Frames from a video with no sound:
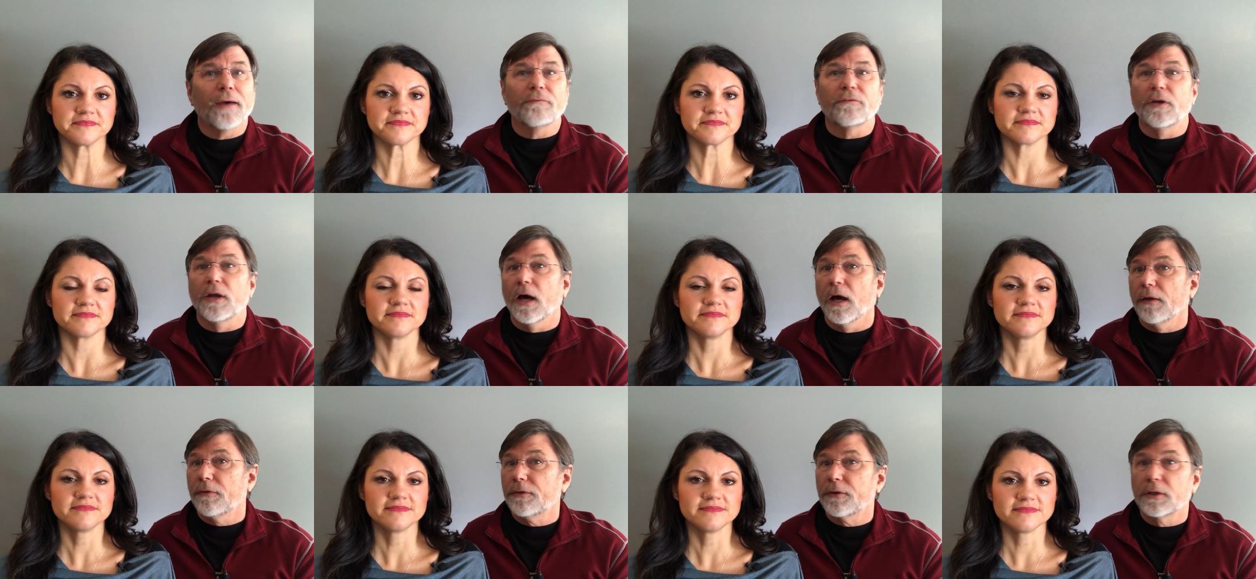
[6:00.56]

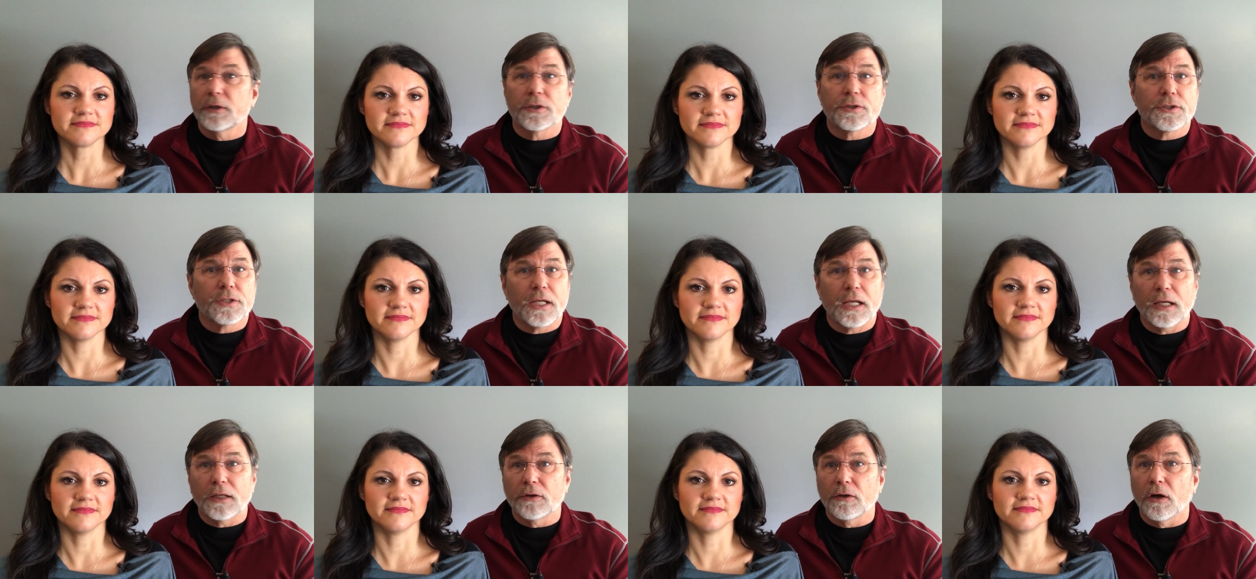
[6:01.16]
Speaker 1: have nothing
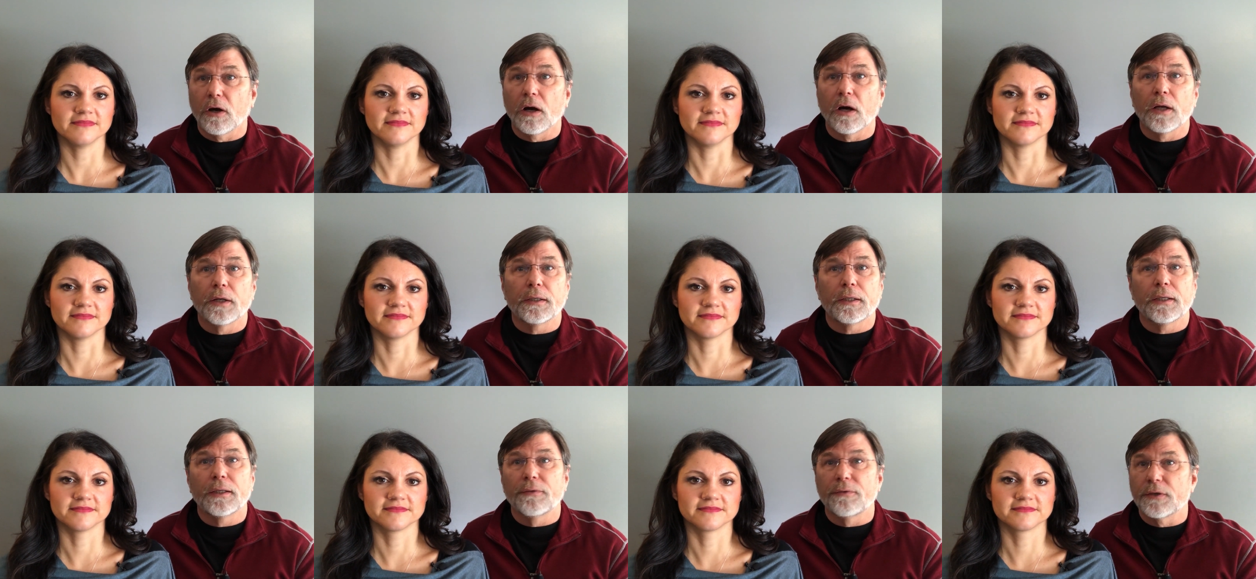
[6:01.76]
to stand
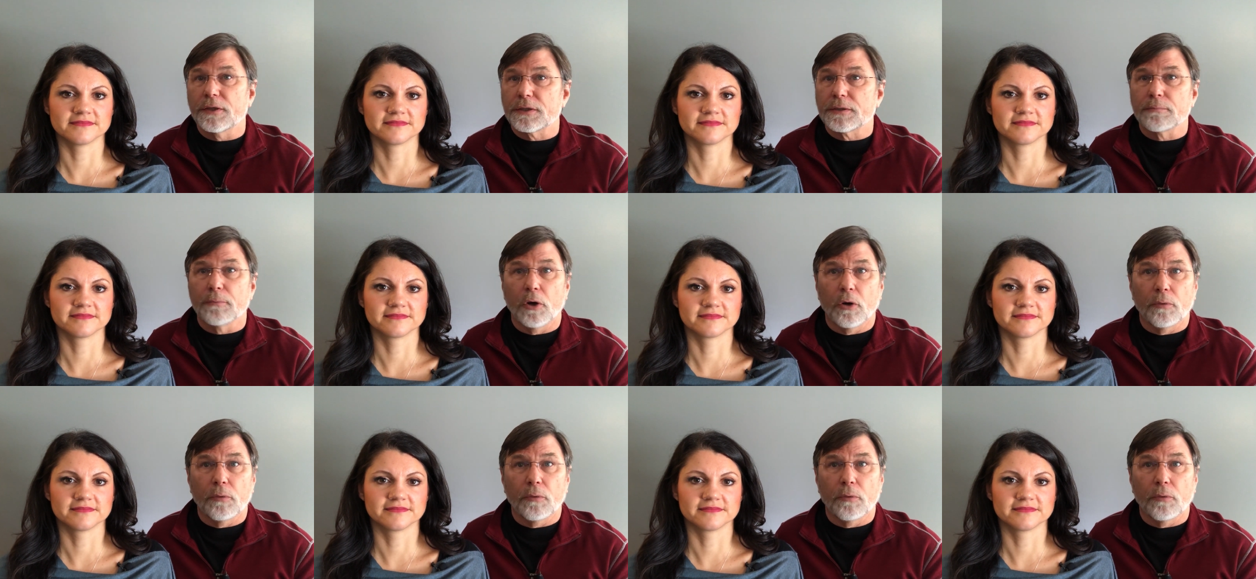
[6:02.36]
on in this